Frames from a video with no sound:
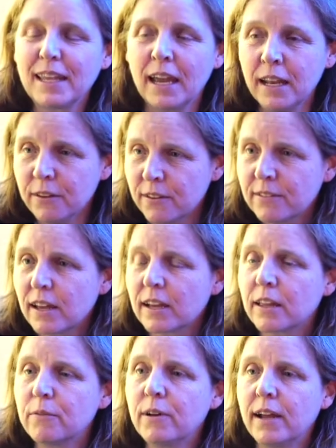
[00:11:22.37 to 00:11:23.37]
And he's
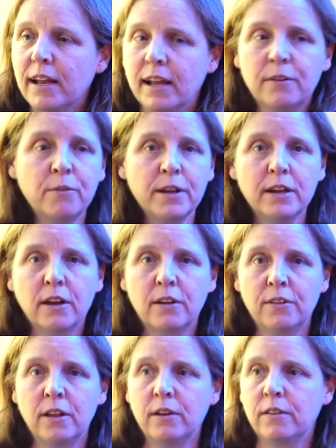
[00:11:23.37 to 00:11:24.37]
exactly right. And we
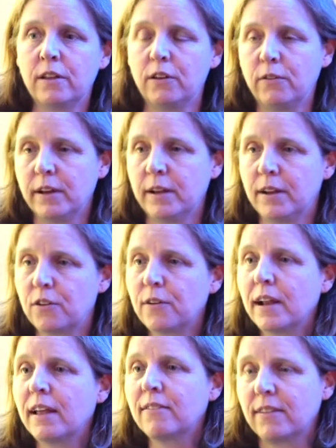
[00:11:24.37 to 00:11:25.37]
all know that you can
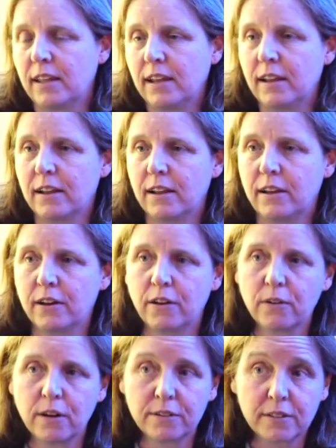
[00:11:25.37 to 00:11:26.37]
translate
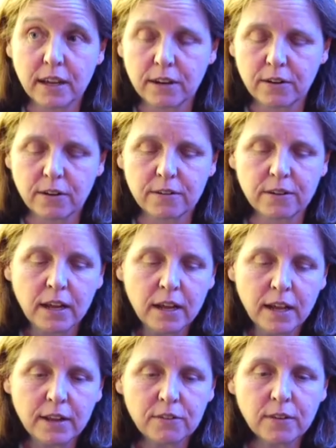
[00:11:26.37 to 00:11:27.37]
across sectors.
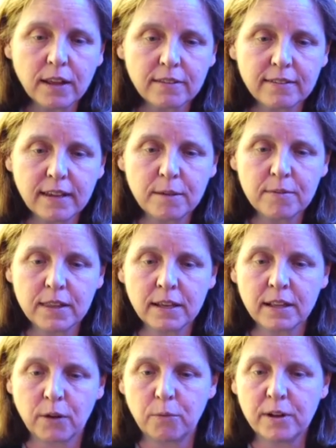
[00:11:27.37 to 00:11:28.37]
And so that same
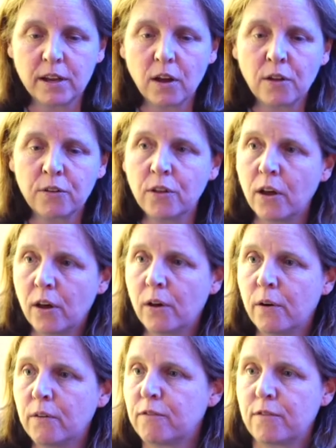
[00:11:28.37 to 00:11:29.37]
thing, like we all
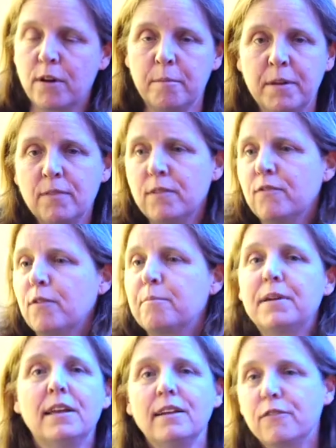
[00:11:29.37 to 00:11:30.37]
know from even from
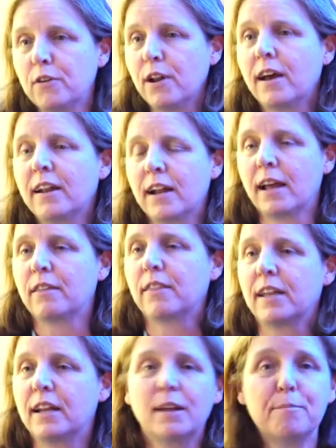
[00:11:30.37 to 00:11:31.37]
P, if you're not an
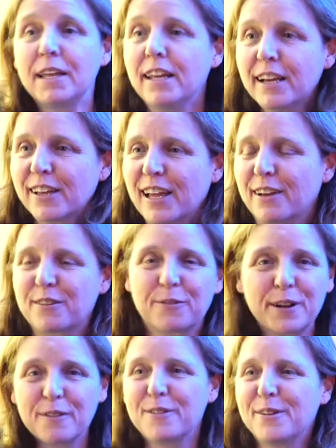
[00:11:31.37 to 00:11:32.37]
athlete in PE class or
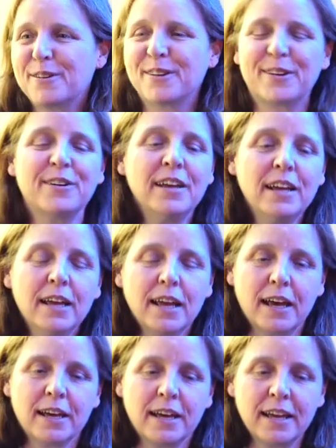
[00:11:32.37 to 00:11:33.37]
whatever you do,
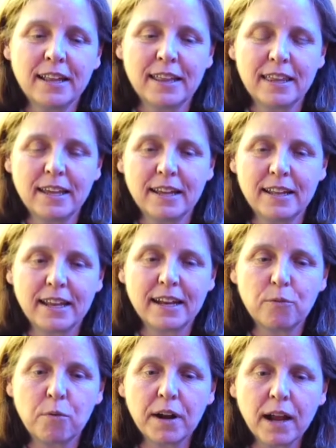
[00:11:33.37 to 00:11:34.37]
uh, that
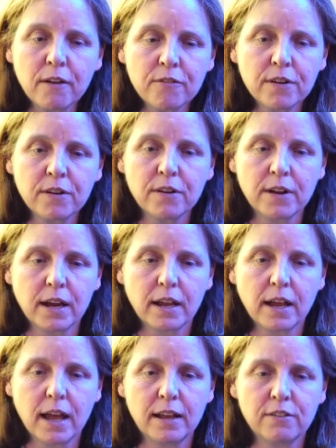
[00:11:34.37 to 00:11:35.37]
that whatever
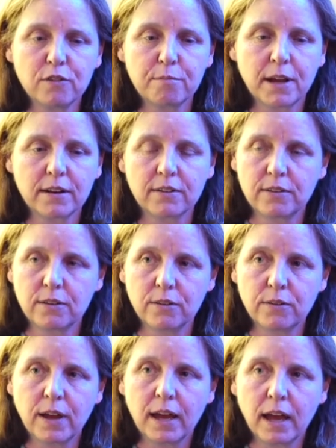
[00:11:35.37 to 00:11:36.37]
kinds of practices
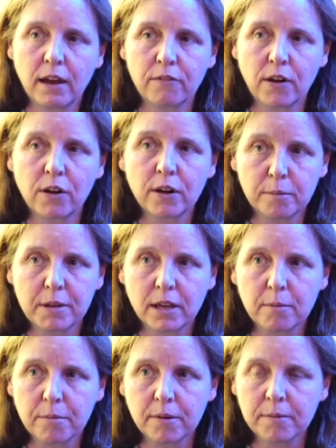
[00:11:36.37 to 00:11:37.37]
you have are going to
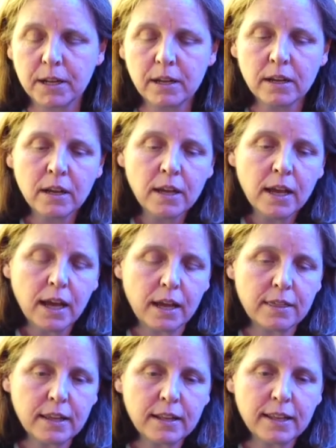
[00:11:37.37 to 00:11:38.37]
become permanent. I
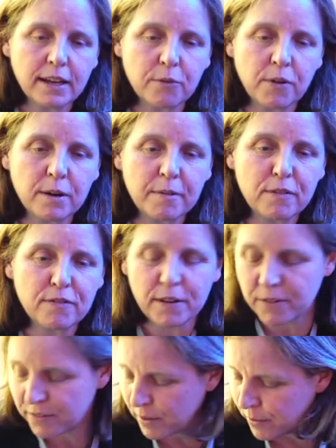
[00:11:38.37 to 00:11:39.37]
think that one of my
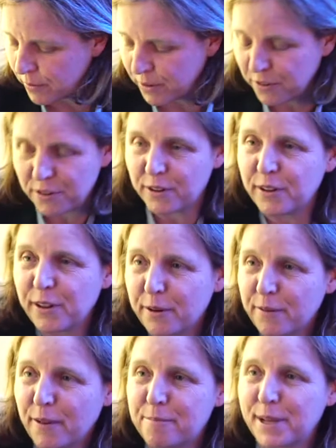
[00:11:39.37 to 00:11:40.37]
favorite examples, I'm going to show you a,
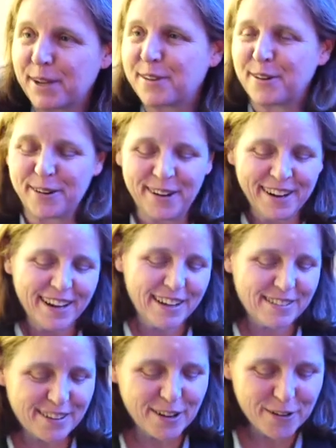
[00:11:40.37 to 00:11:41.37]
little, a Please. picture. Yeah.
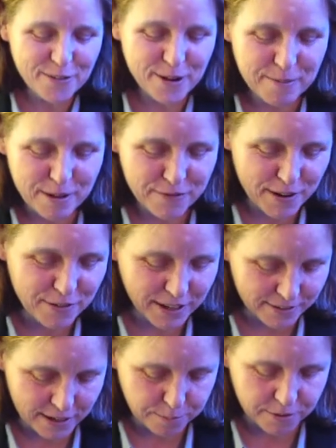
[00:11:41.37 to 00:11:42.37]
So one of my favorite
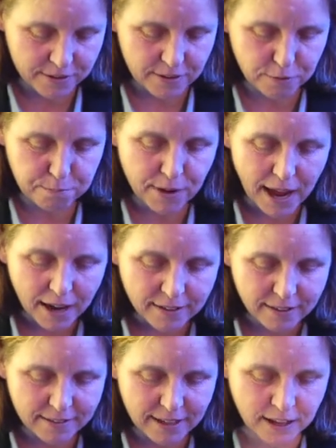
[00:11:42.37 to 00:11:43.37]
examples is
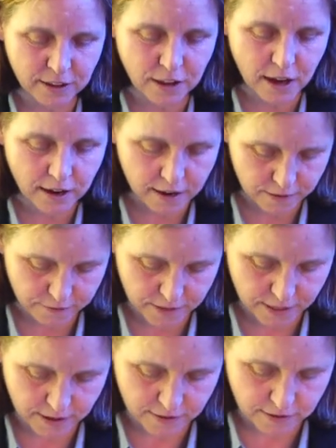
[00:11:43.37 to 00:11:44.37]
practicing a lot of
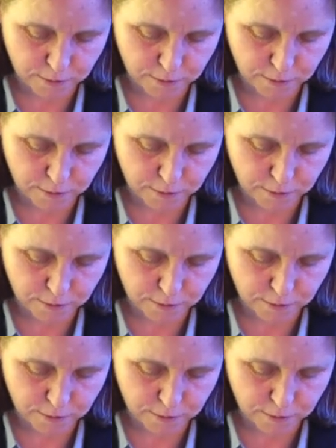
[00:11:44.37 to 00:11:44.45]
different things.